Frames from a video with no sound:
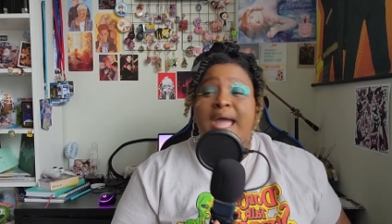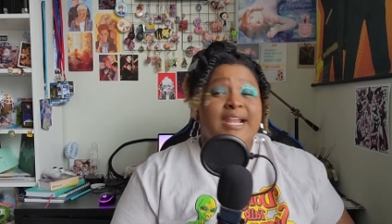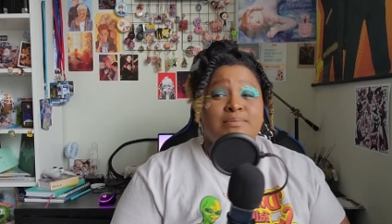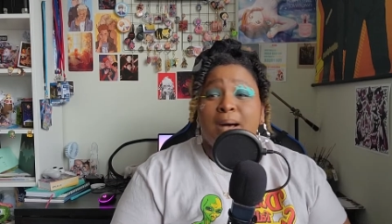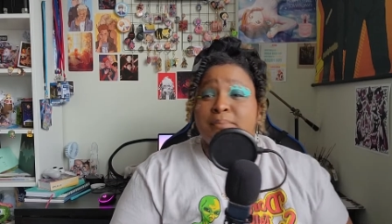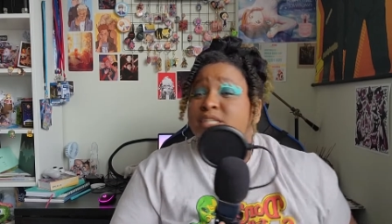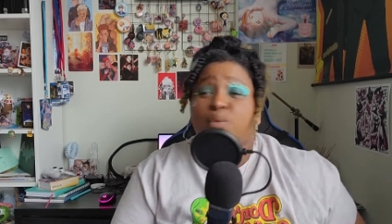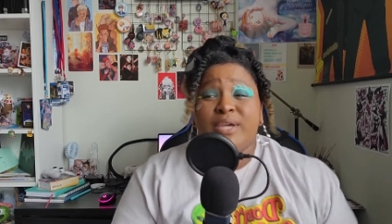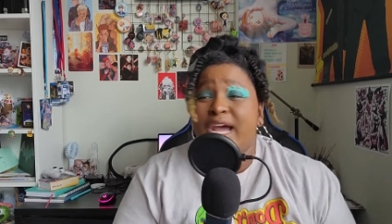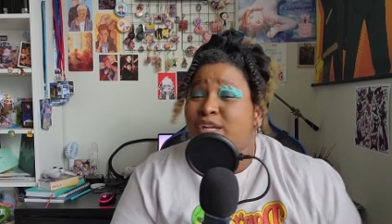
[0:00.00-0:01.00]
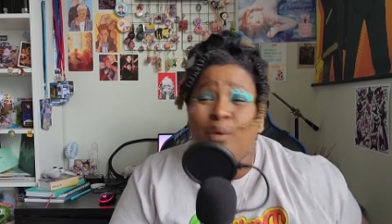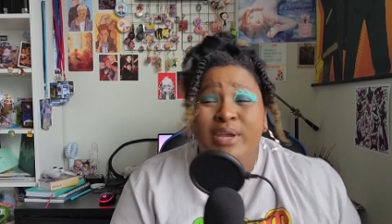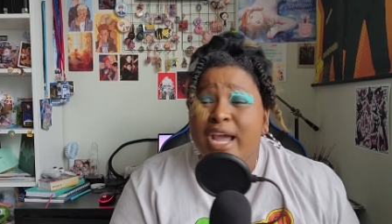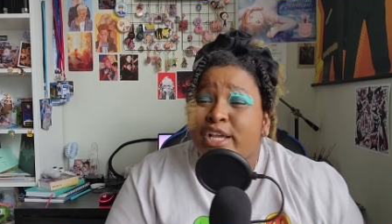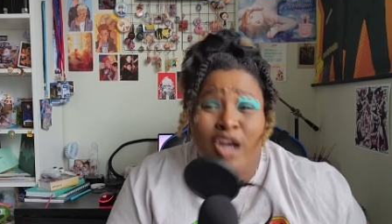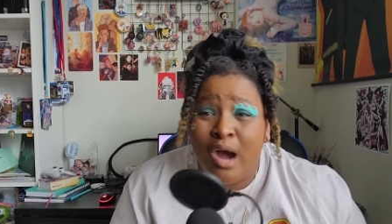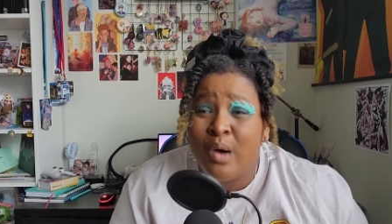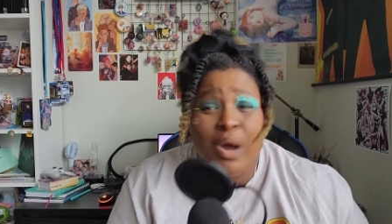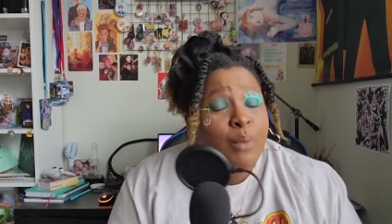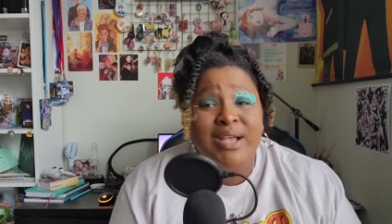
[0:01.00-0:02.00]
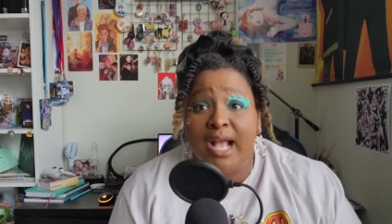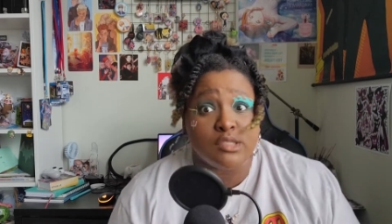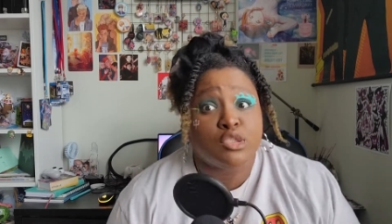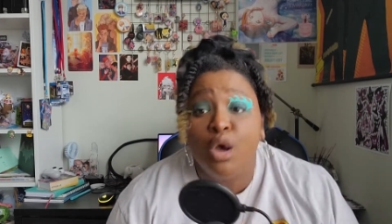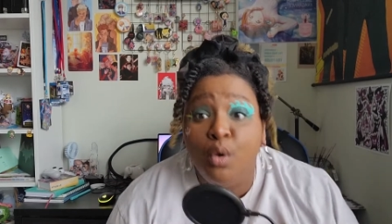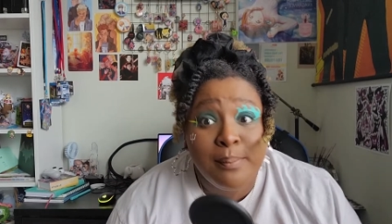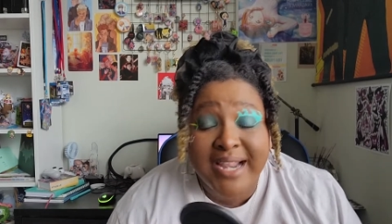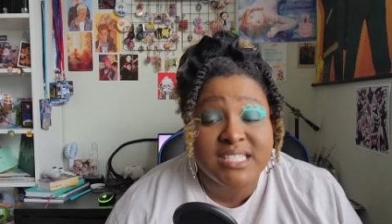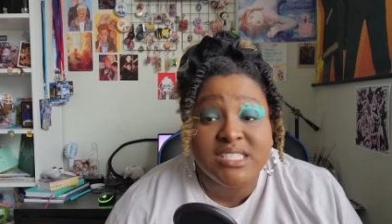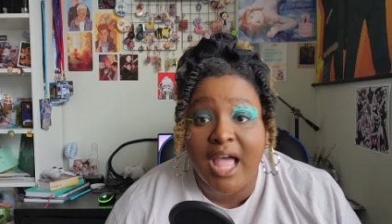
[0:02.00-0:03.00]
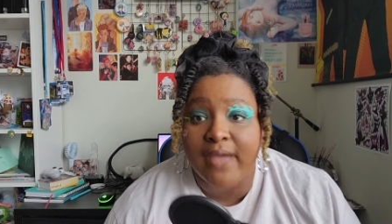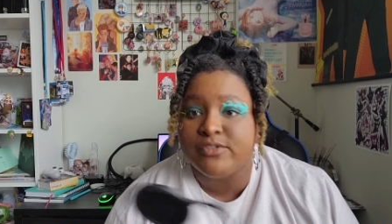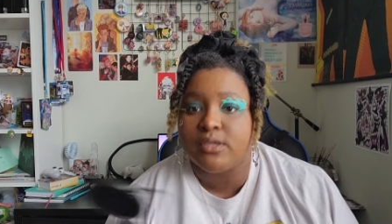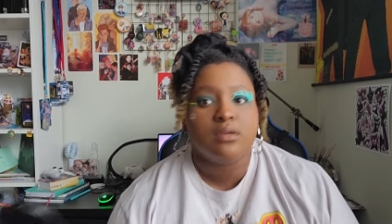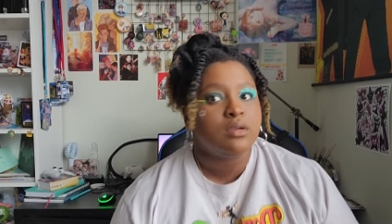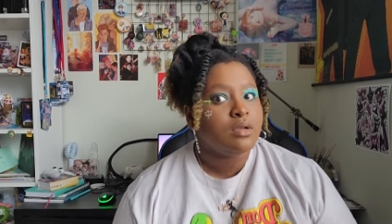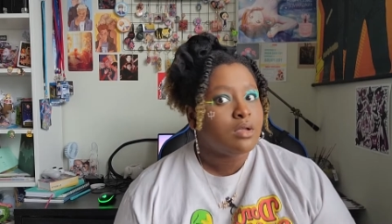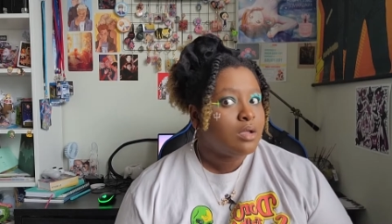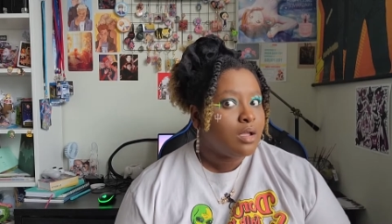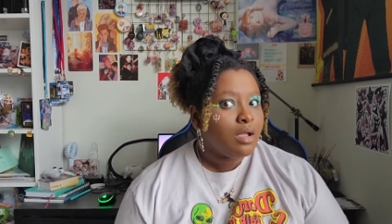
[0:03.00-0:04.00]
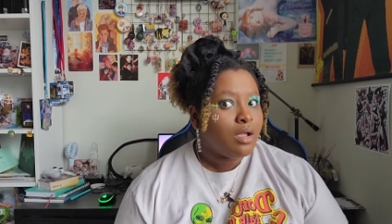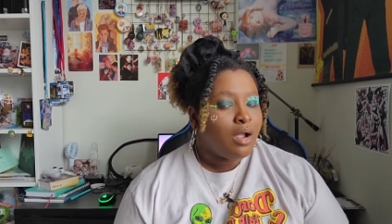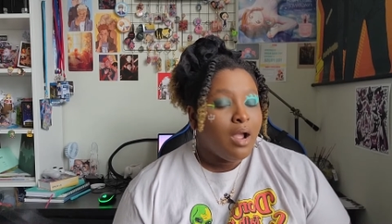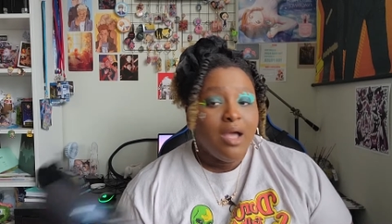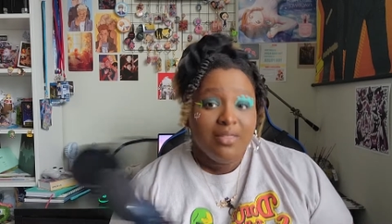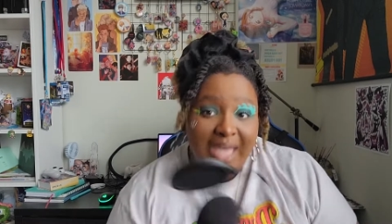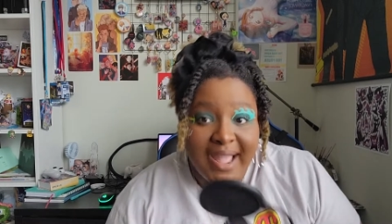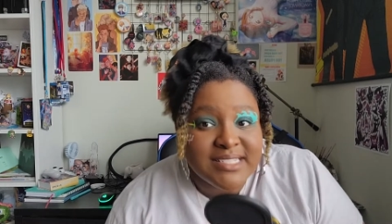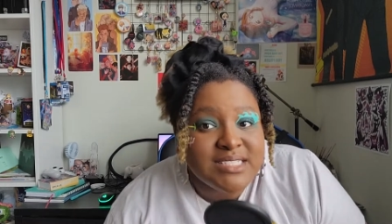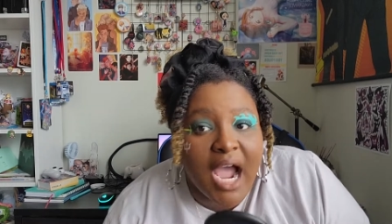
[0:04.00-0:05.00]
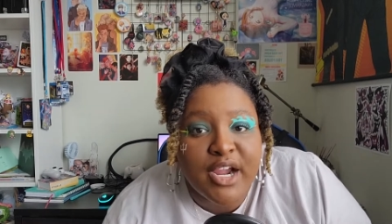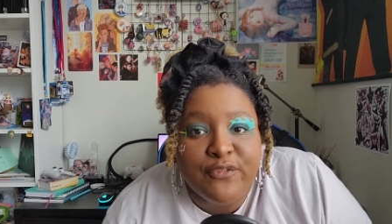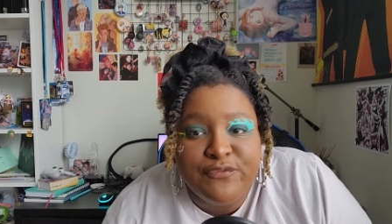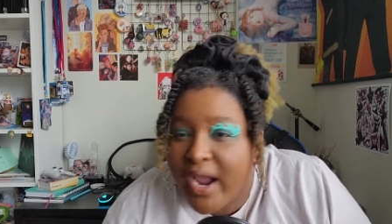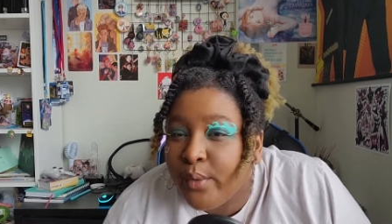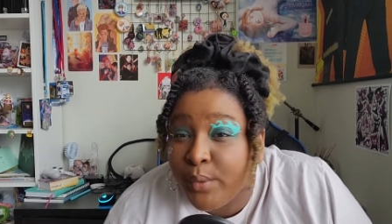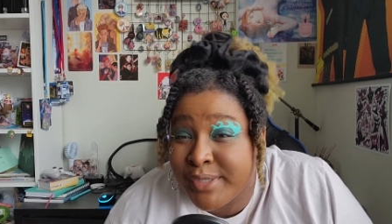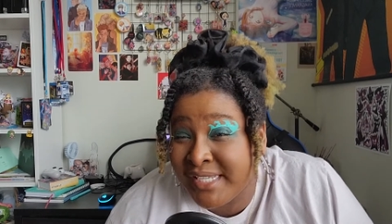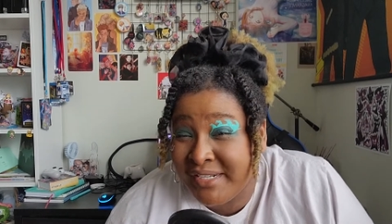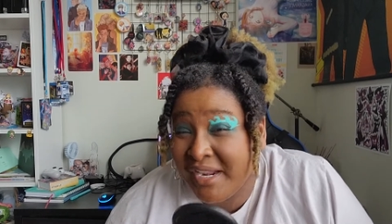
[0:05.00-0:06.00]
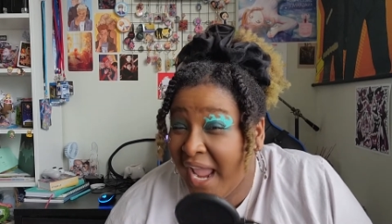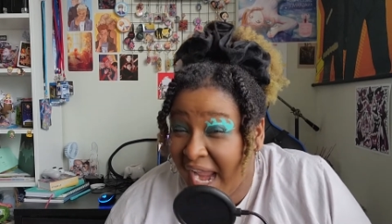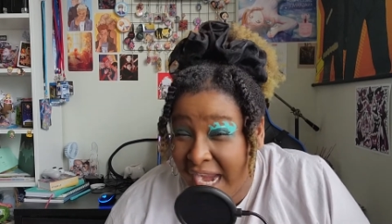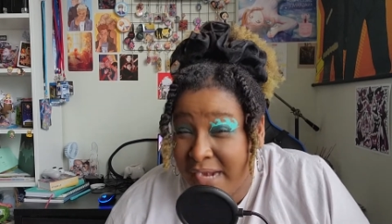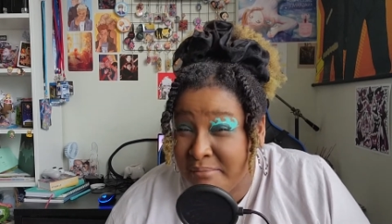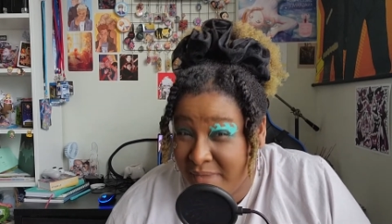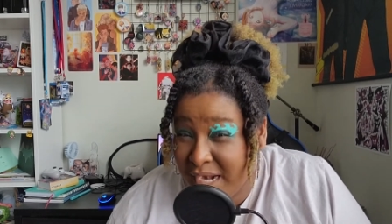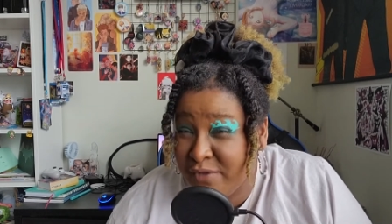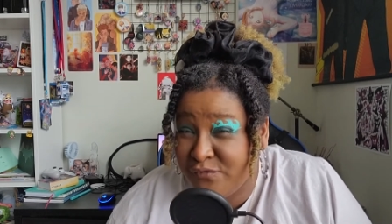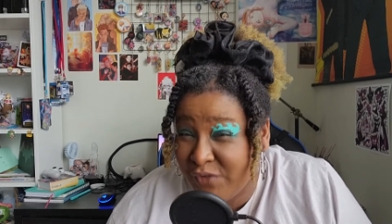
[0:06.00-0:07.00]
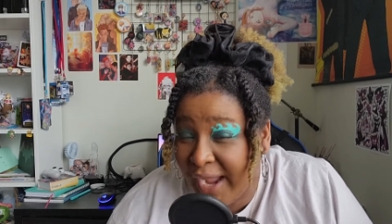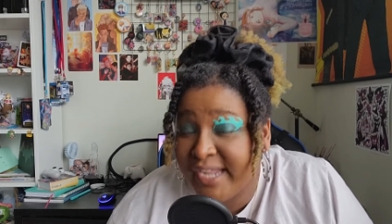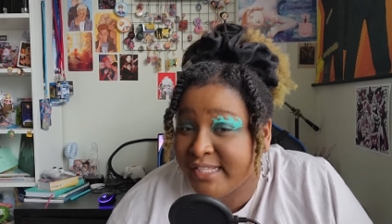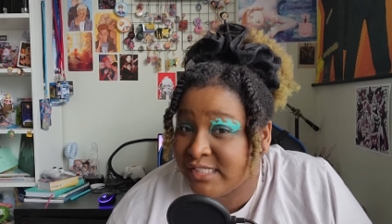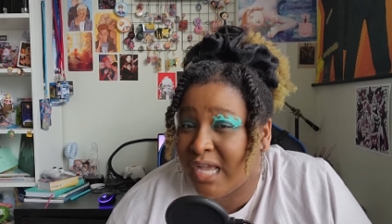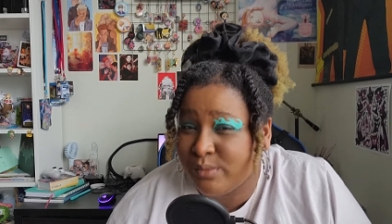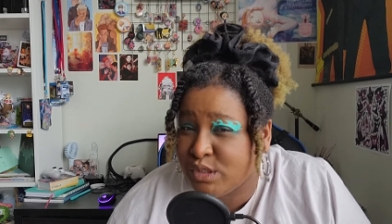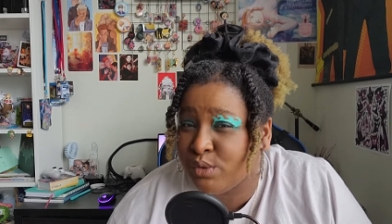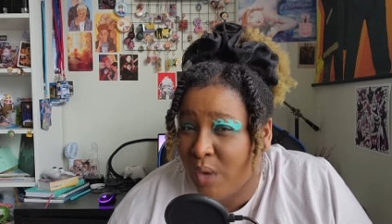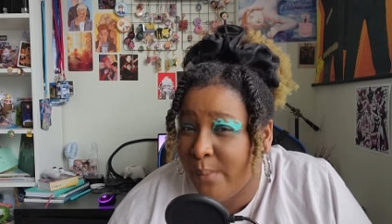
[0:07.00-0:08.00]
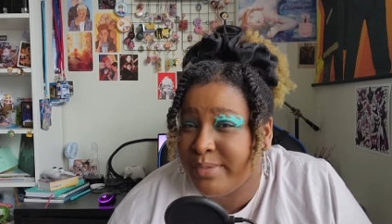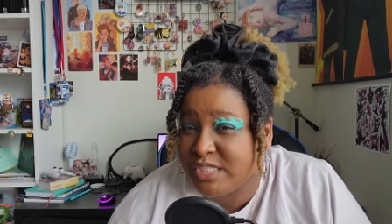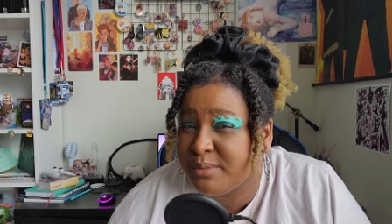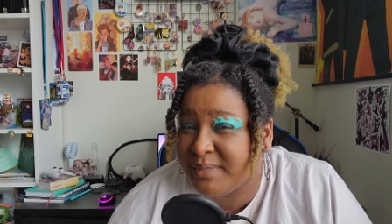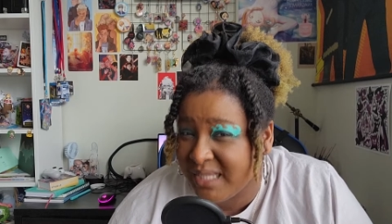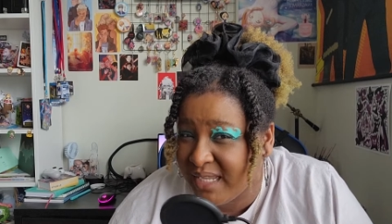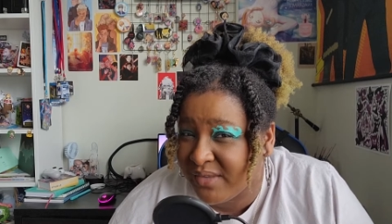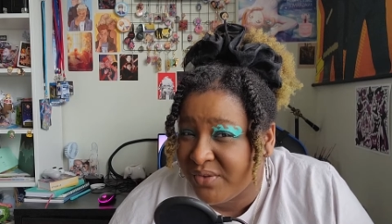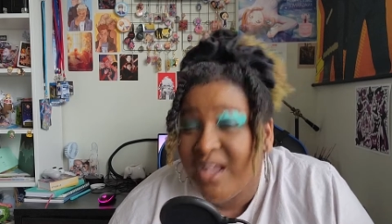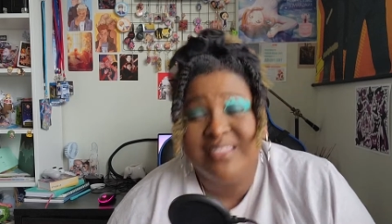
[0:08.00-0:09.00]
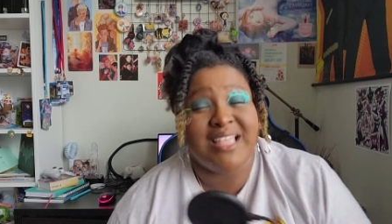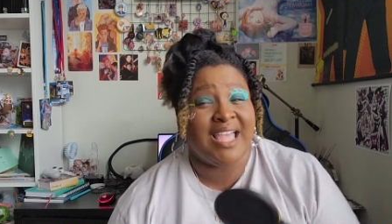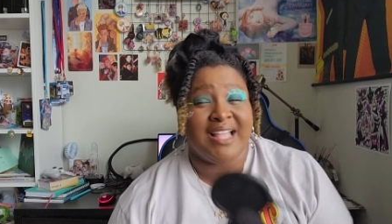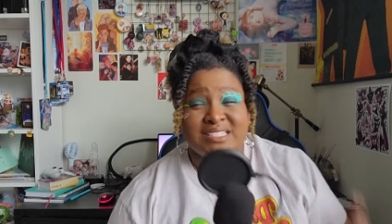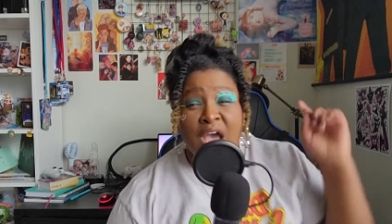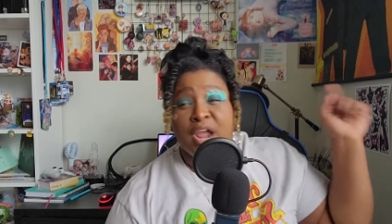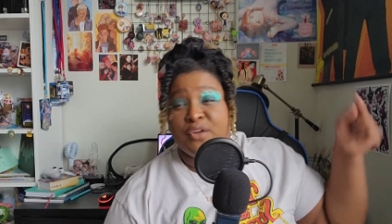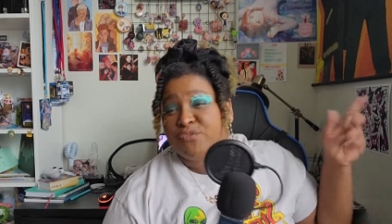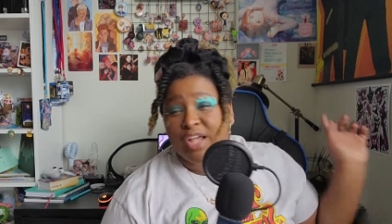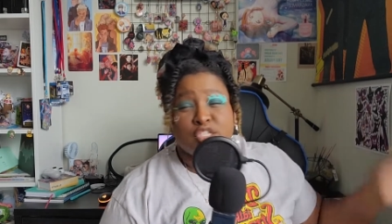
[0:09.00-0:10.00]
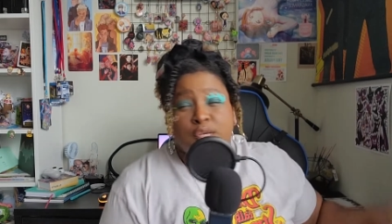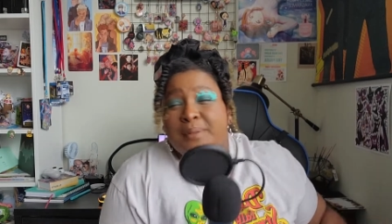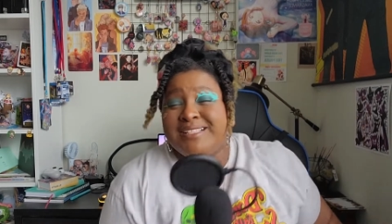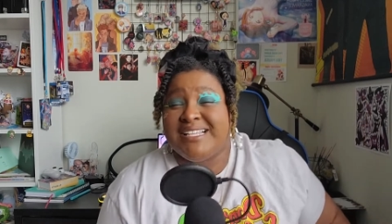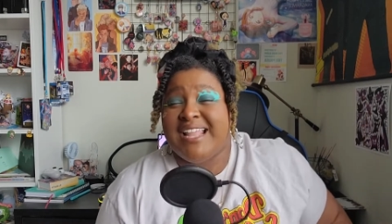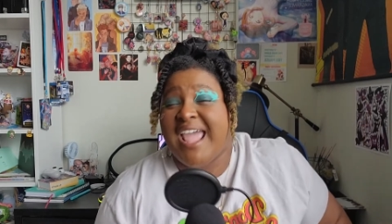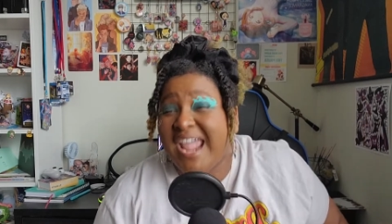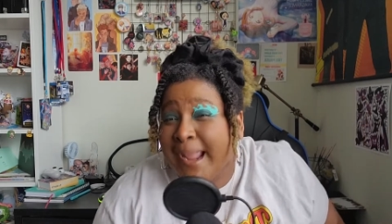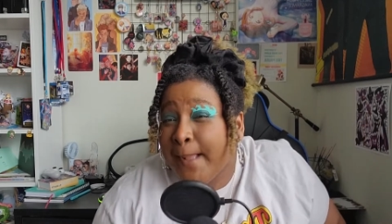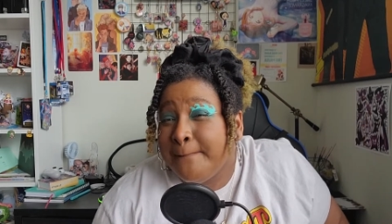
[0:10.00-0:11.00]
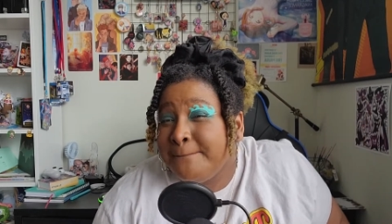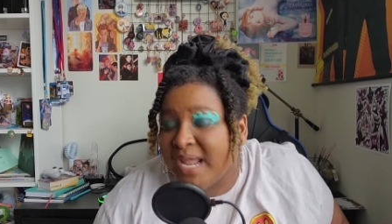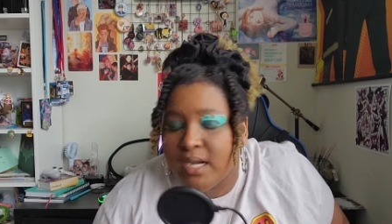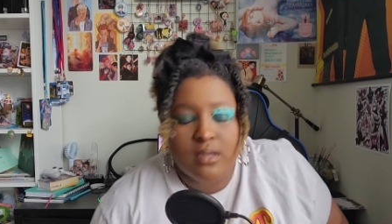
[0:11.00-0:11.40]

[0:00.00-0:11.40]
And his mom's like, we gotta go. We got 2 minutes left. That entire fight was an 8-minute fight. Is that what you want me to believe? That entire fight took place in 8 minutes?